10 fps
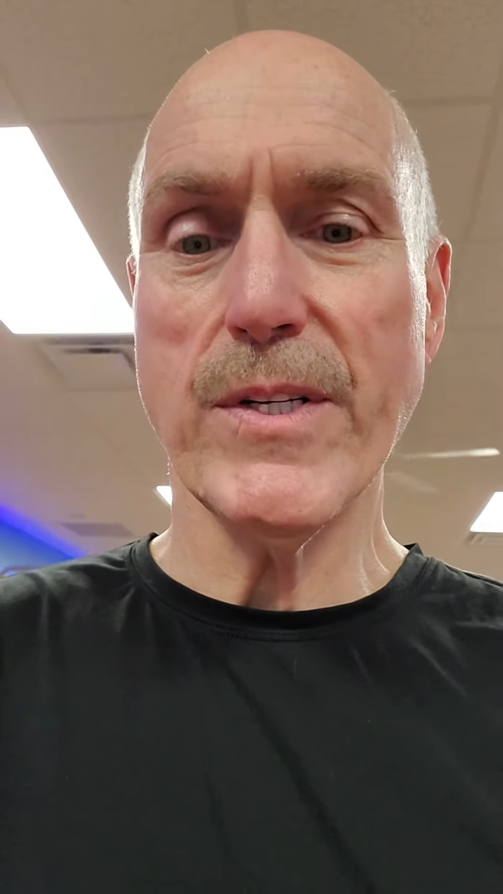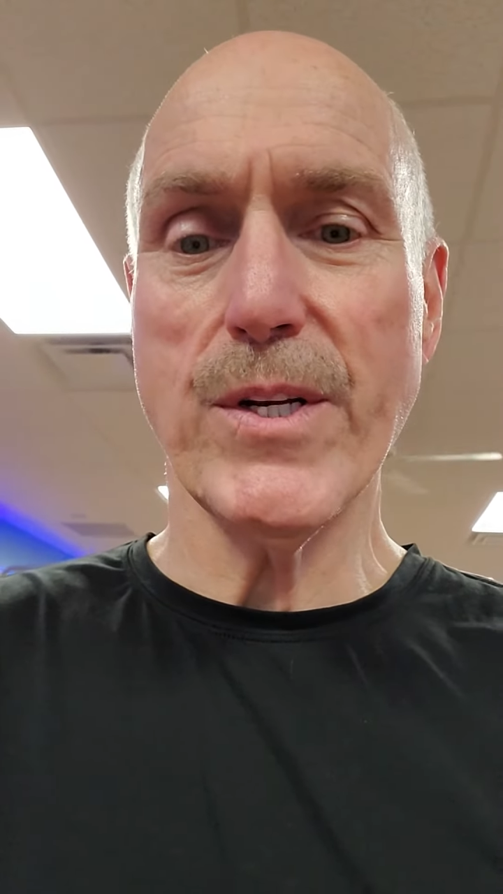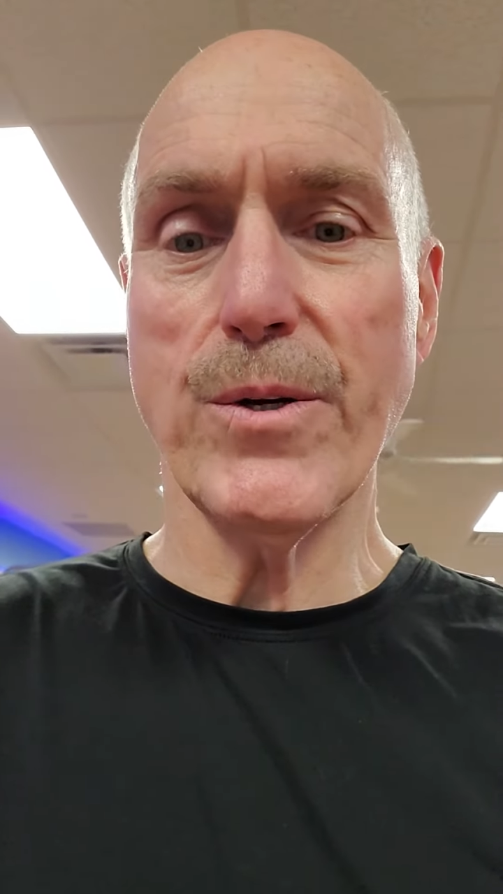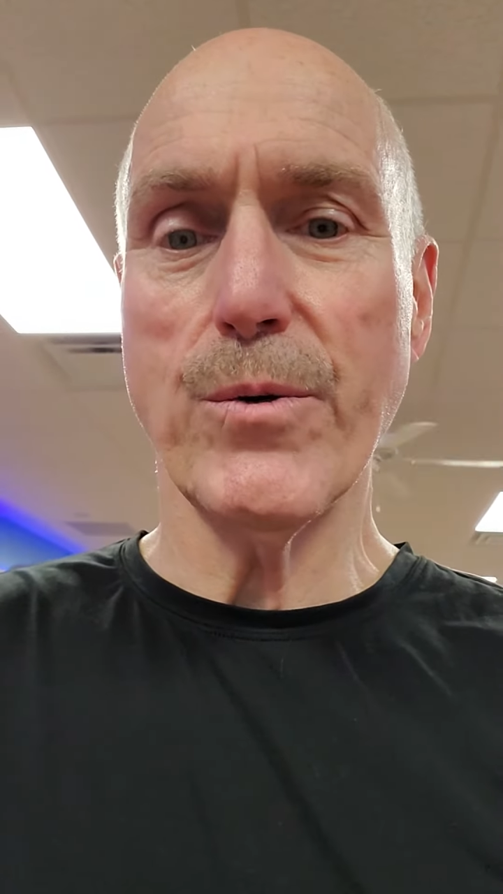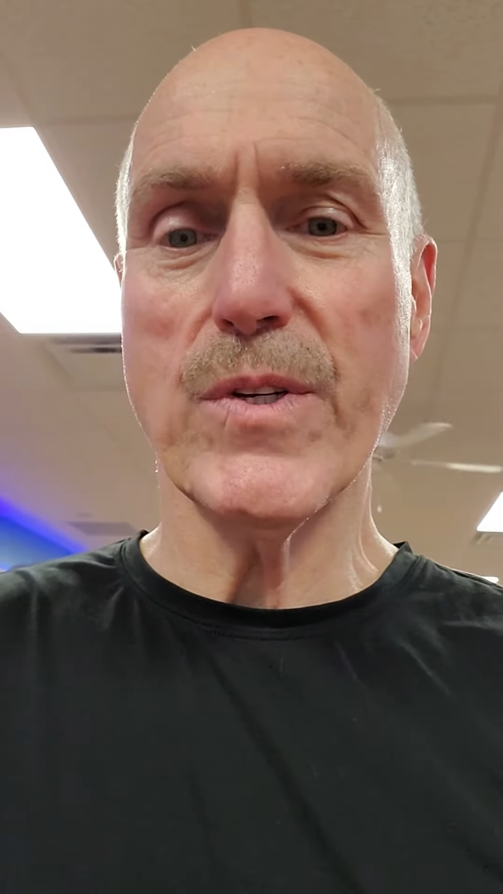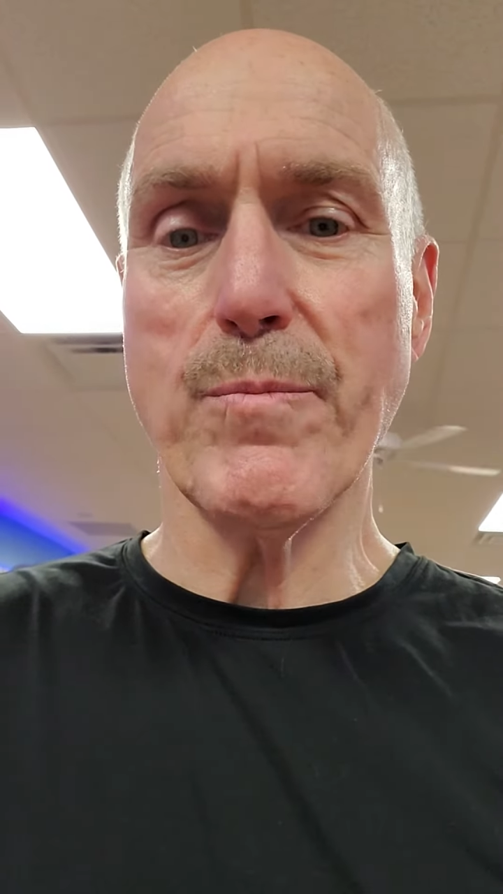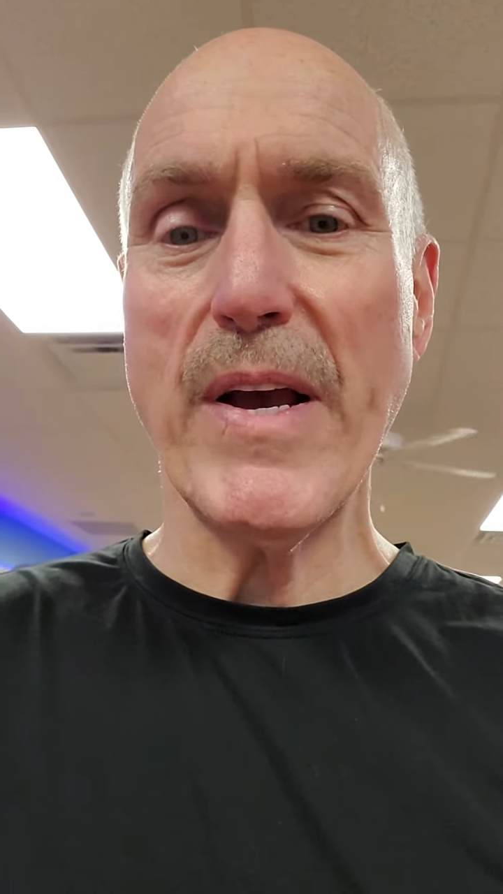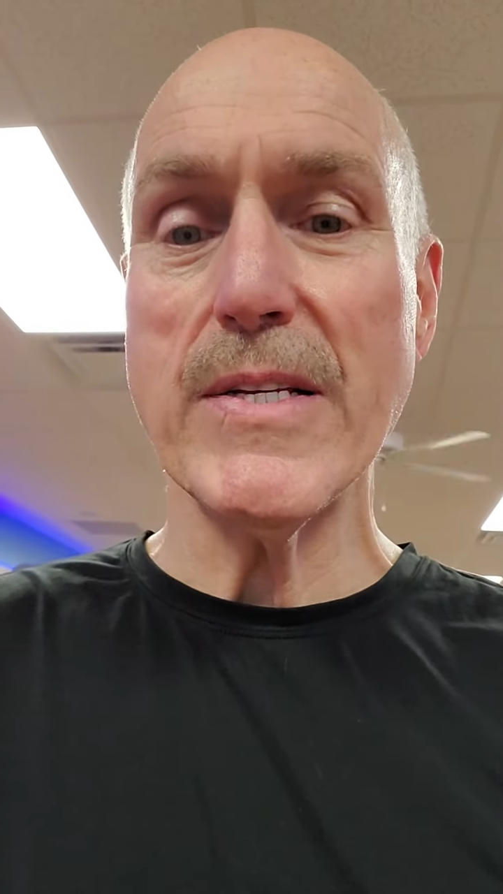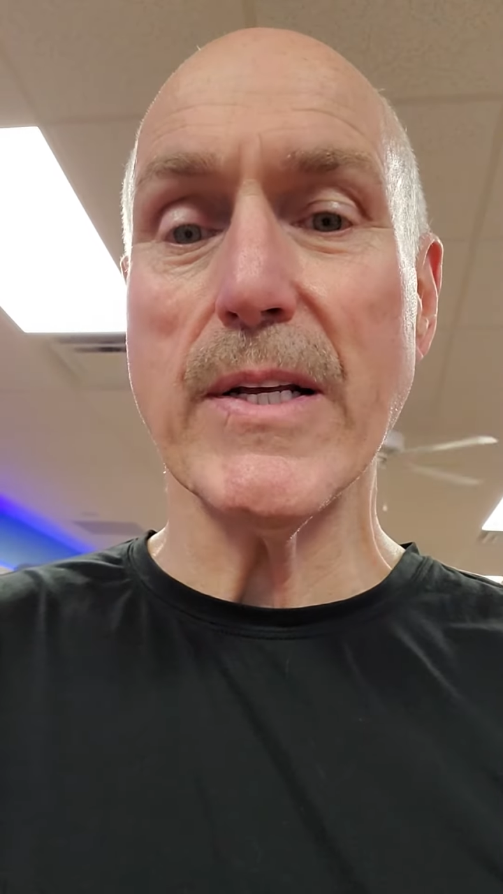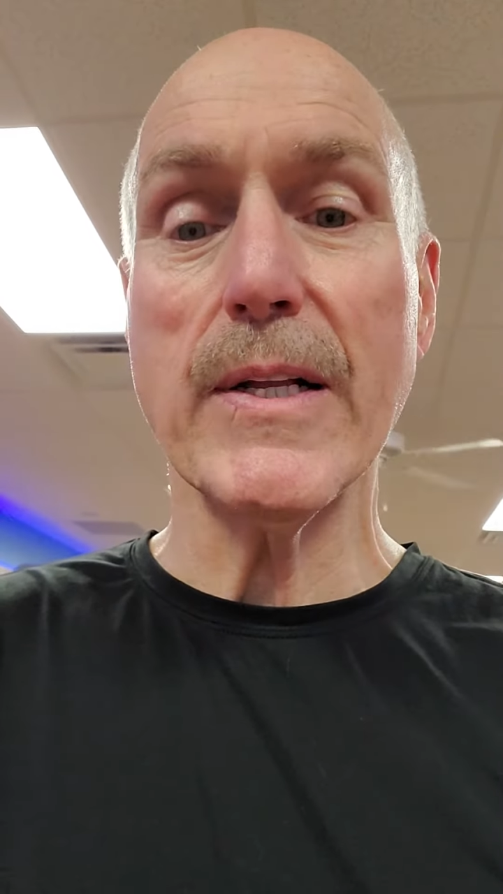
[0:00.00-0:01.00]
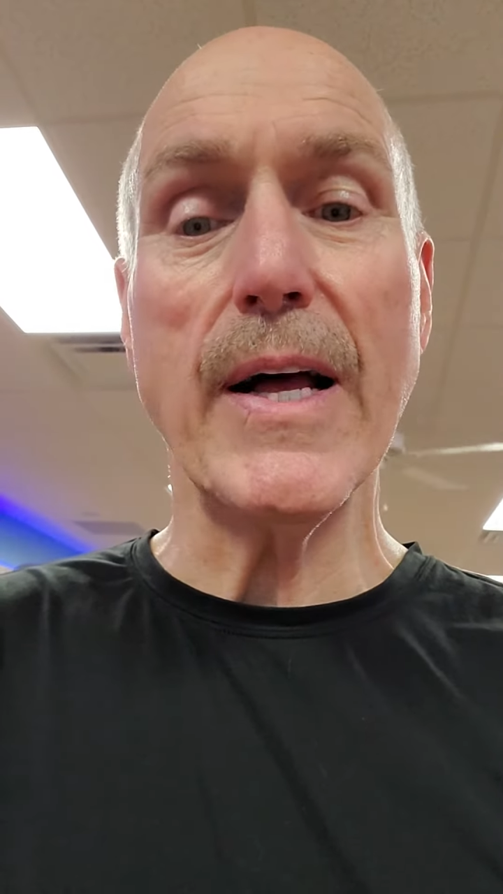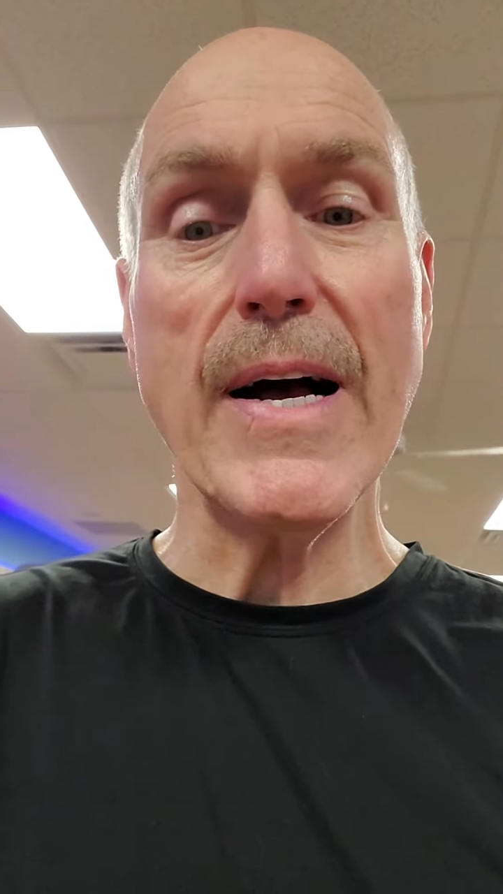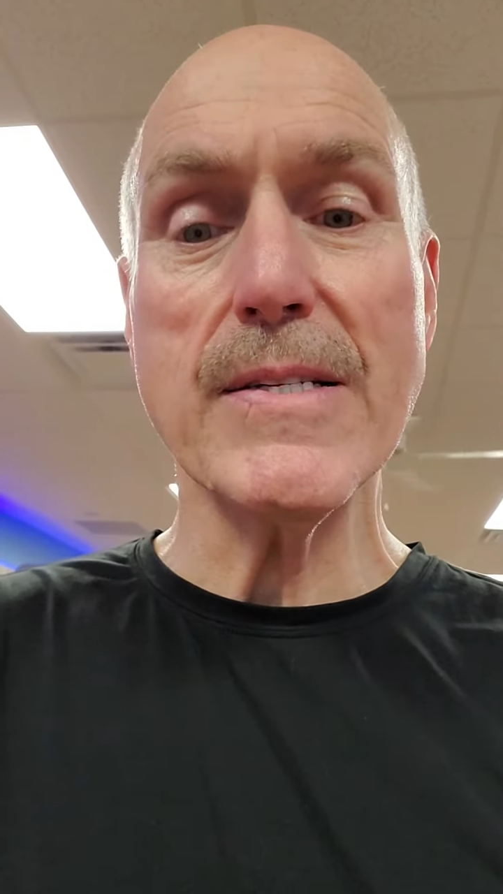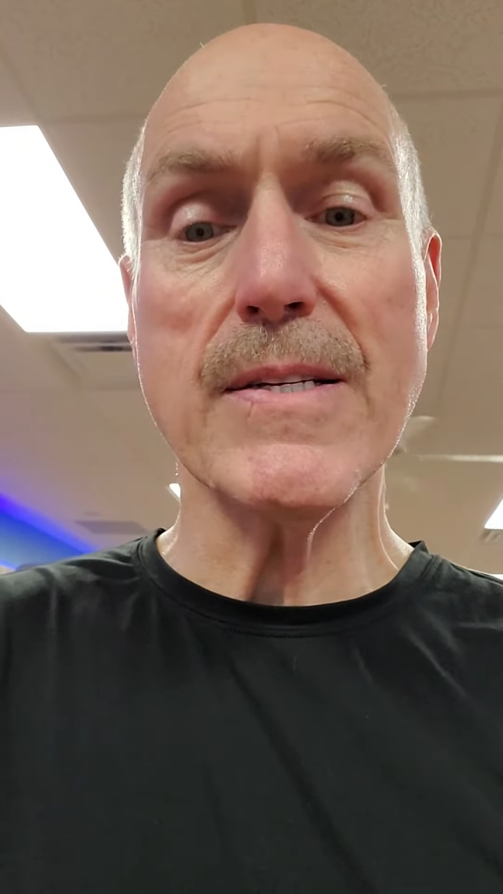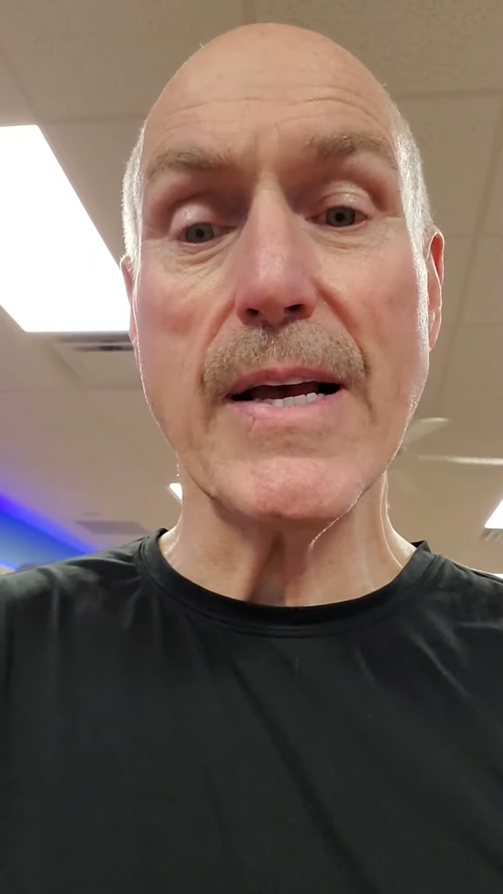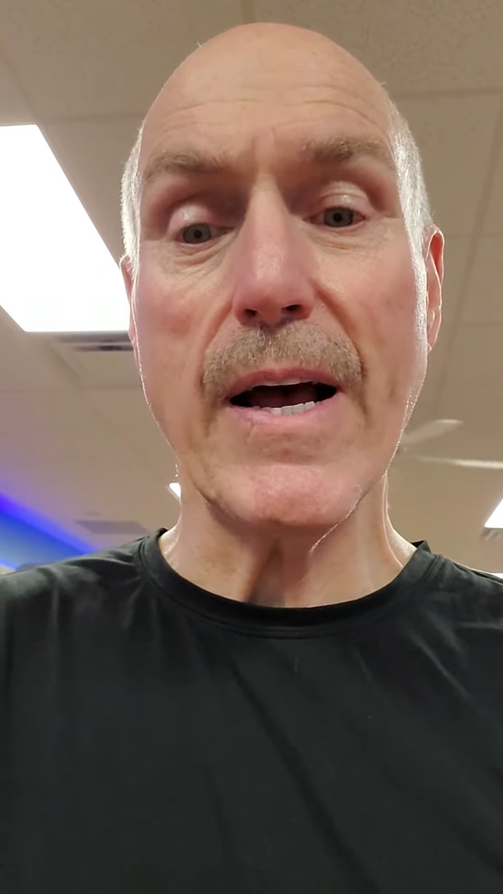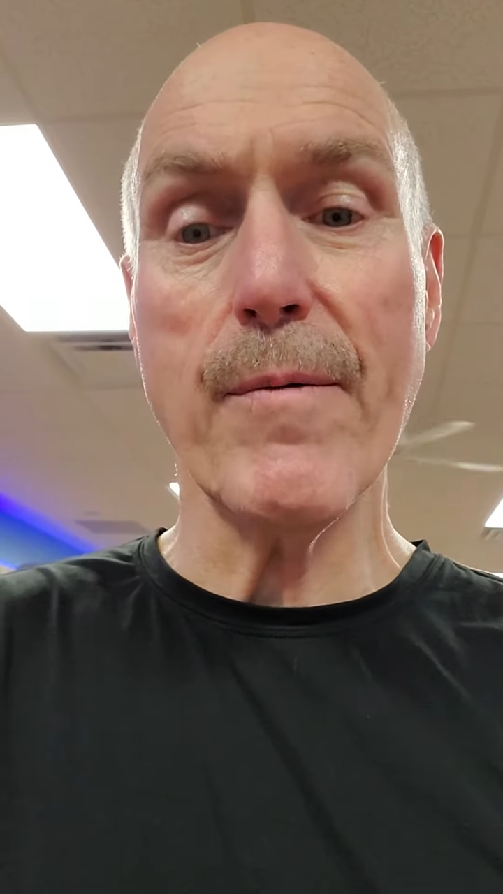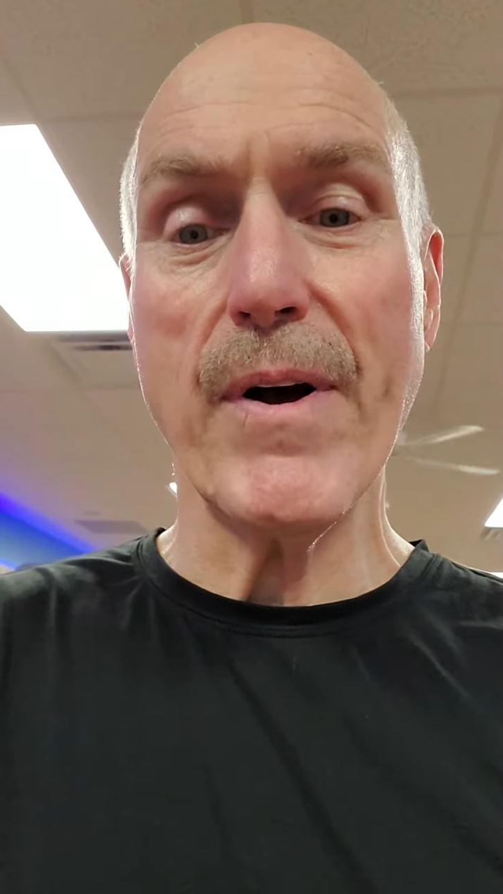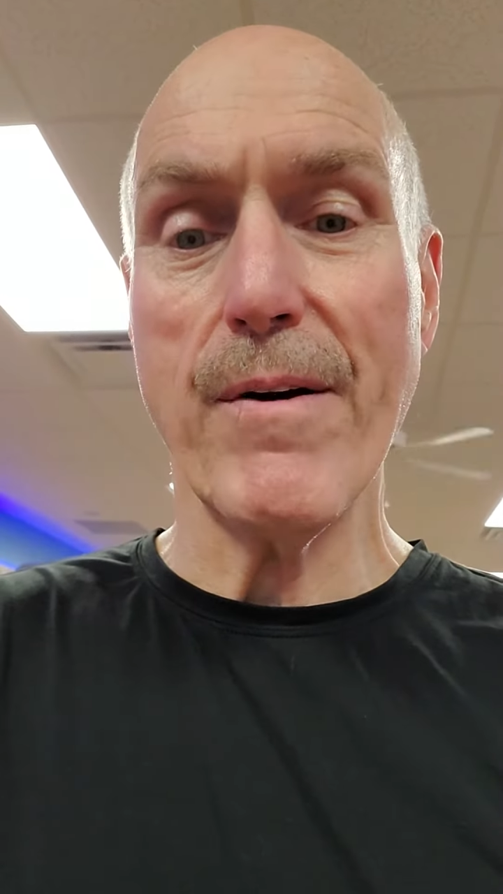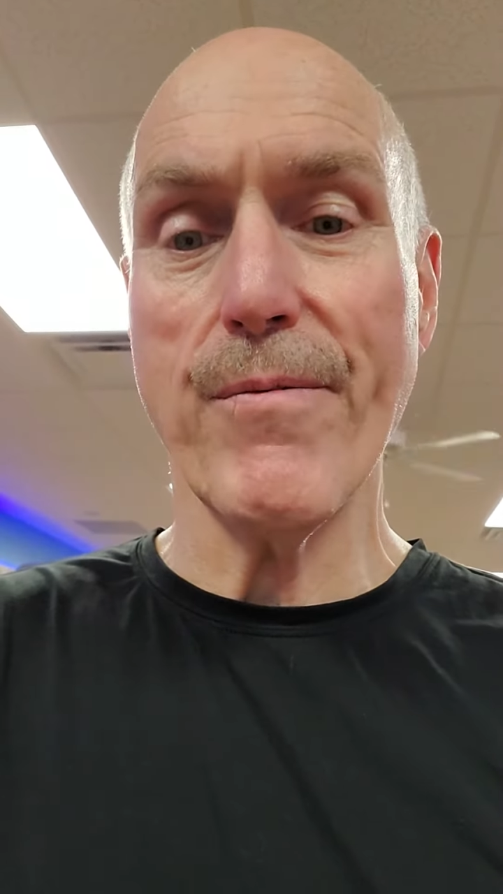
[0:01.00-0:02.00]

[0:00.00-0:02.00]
to space the classes out about